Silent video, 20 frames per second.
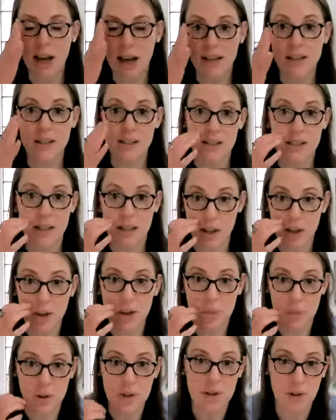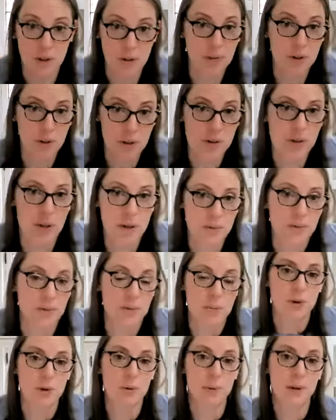kindest thing you could be doing for yourself in the
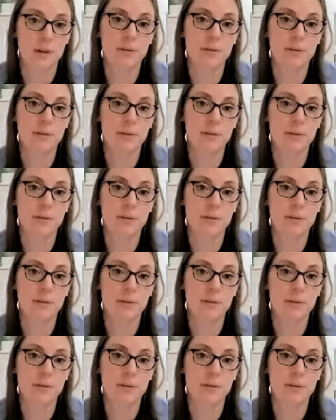moment,